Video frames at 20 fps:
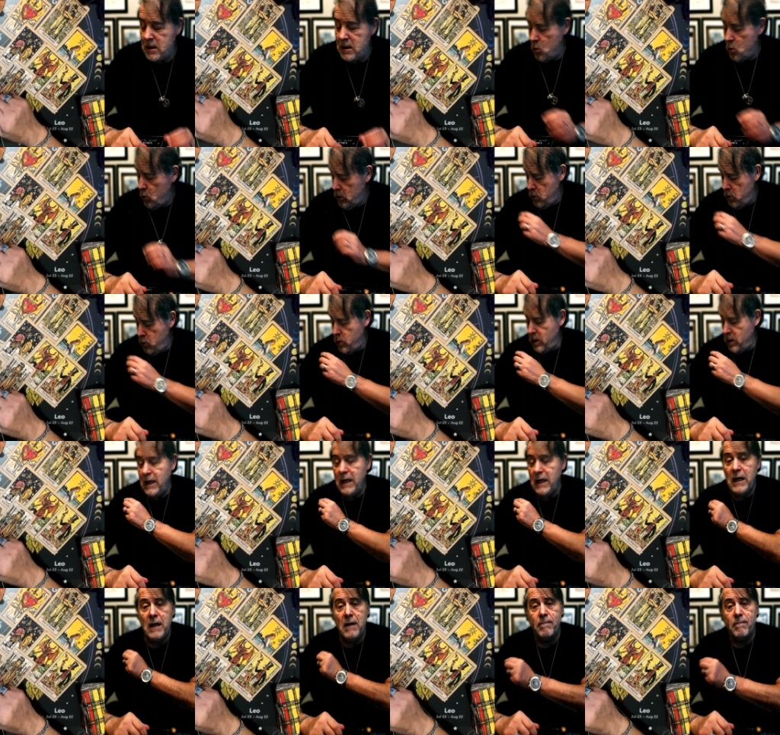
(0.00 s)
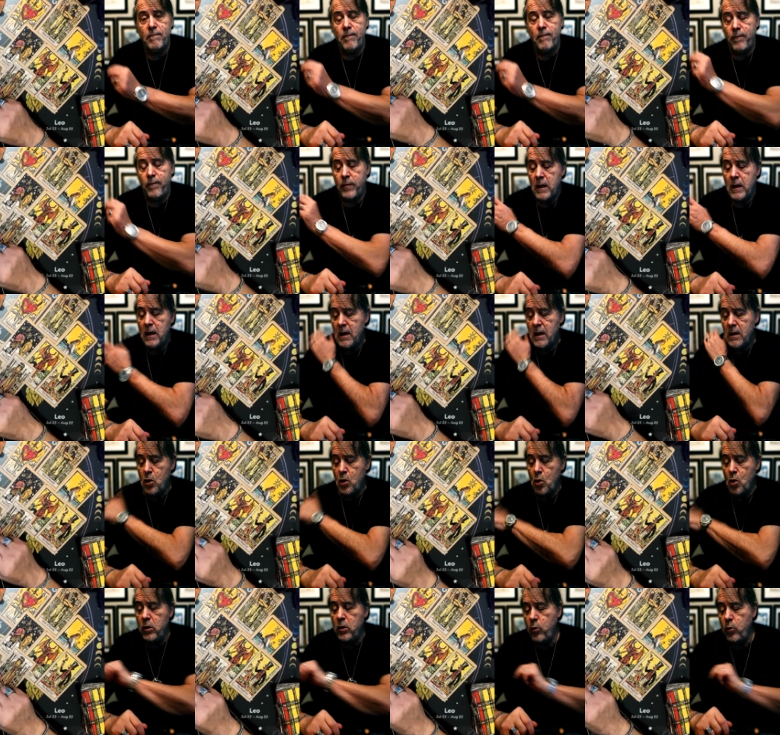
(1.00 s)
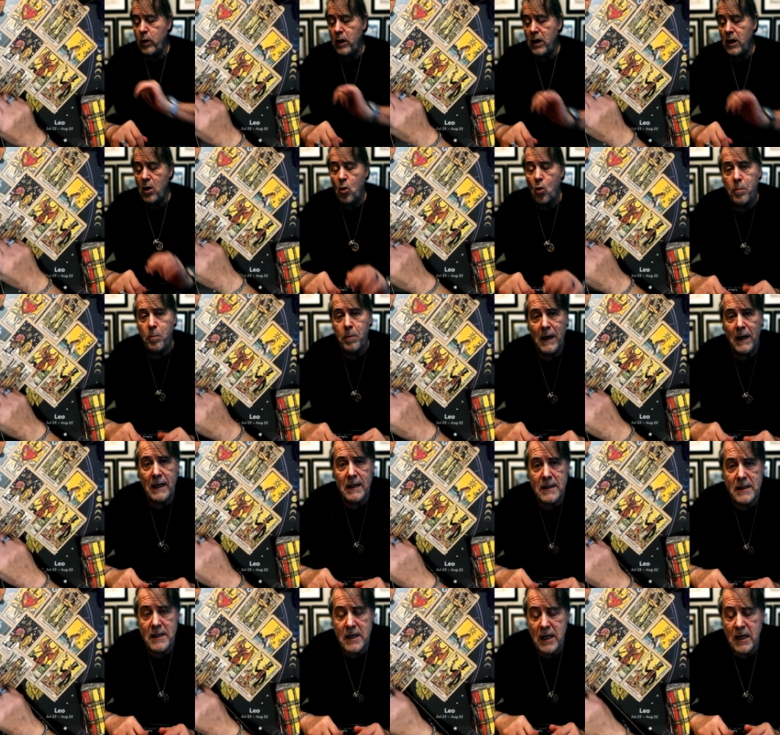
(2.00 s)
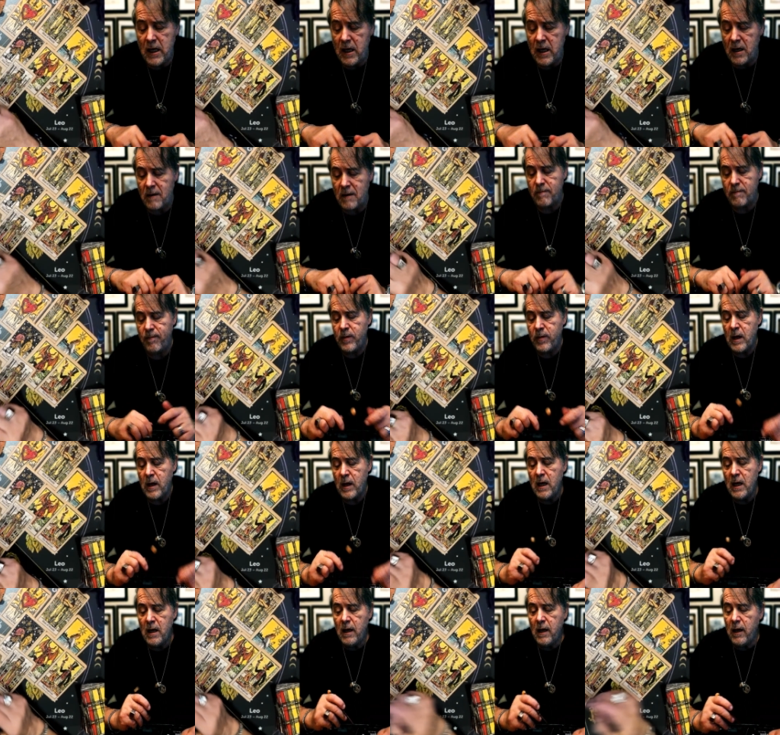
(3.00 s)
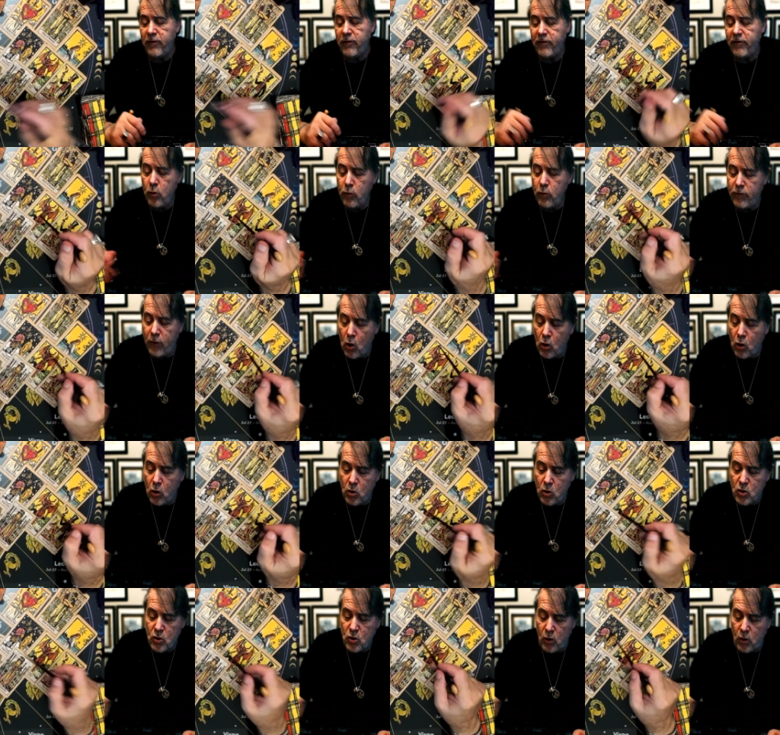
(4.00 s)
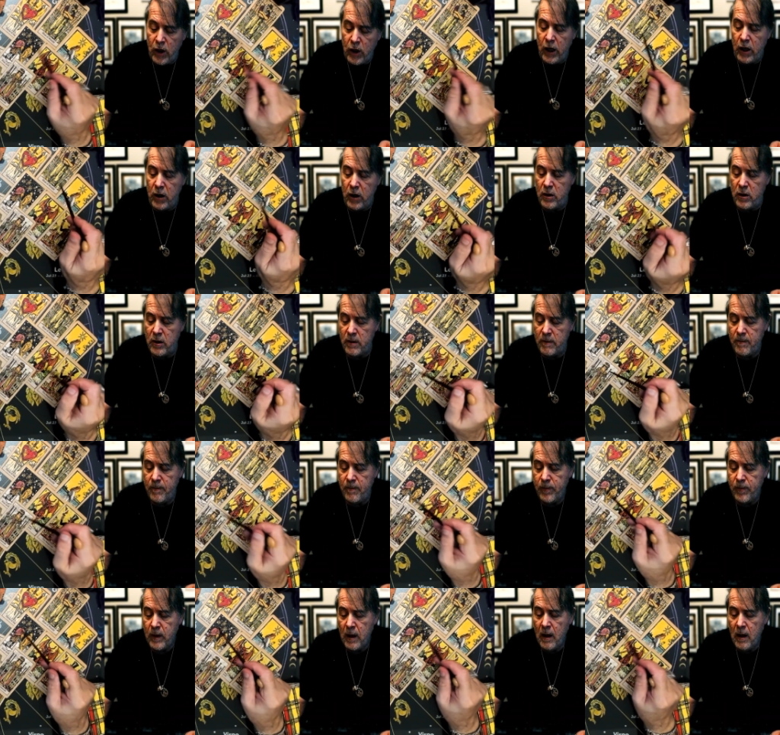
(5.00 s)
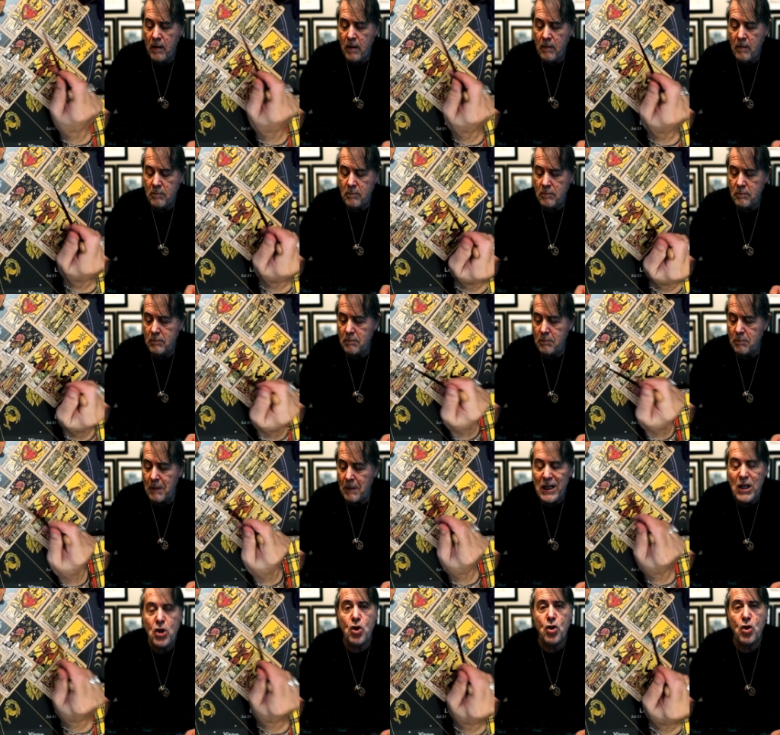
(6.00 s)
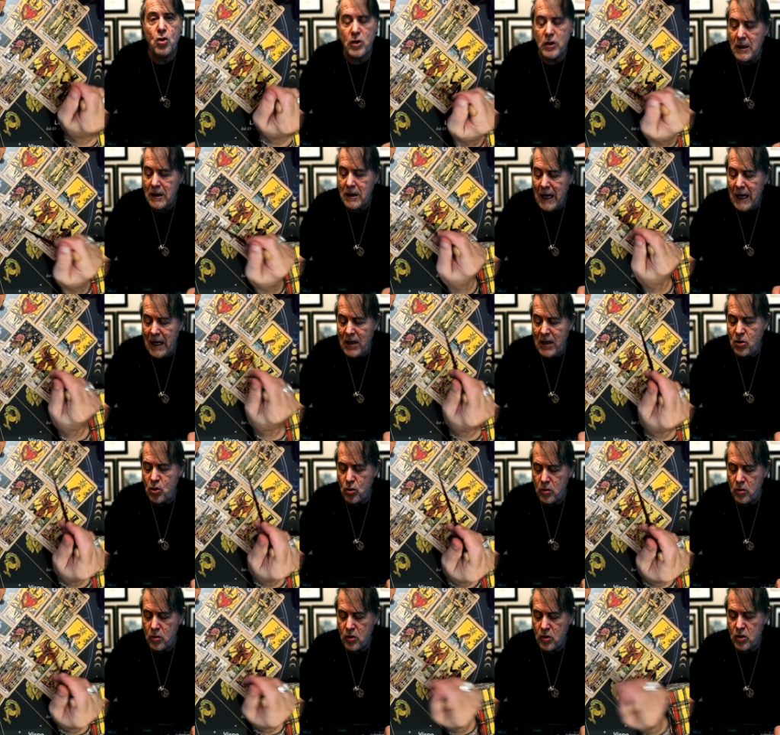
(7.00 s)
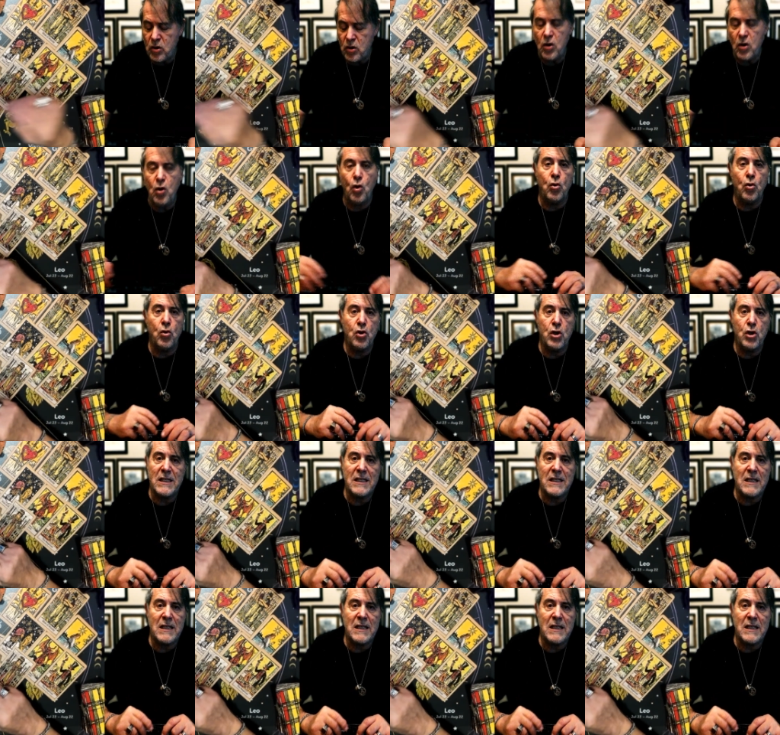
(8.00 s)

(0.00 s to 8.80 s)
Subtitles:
only really hope I can see here. If you focus on their malicious intentions, you're going to just